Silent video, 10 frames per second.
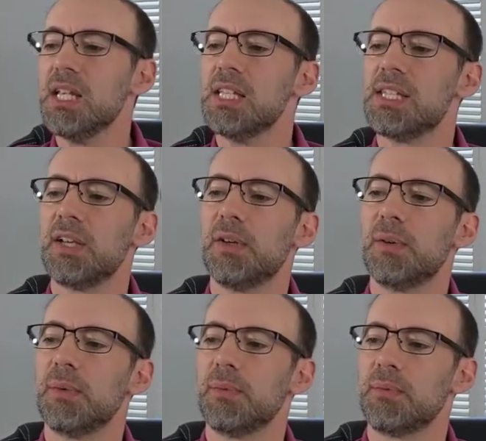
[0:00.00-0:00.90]

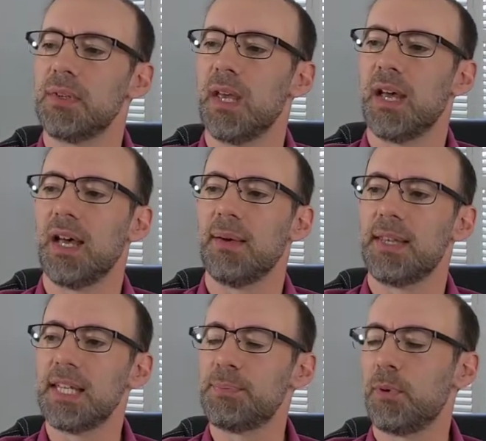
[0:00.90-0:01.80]
So
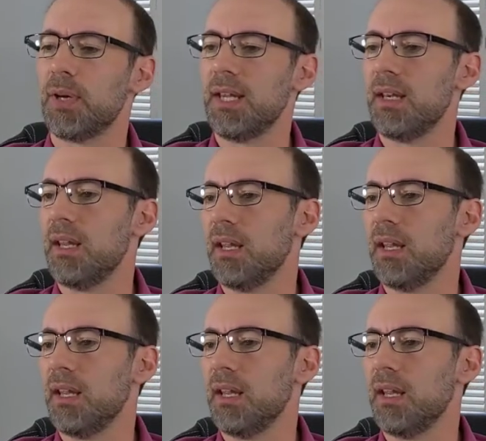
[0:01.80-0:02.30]
at this point,